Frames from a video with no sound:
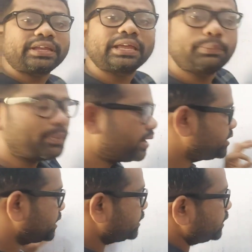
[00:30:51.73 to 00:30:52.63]
we can
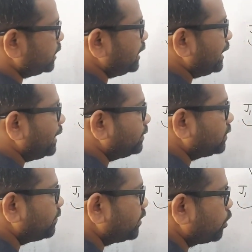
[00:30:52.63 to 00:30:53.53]
measure the
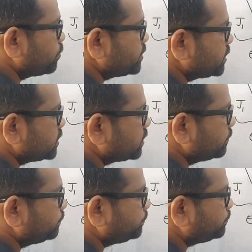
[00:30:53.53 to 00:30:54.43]
length of an object.
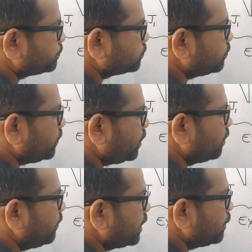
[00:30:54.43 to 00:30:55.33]

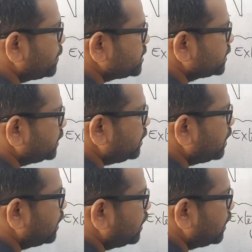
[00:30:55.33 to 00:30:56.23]
We can measure the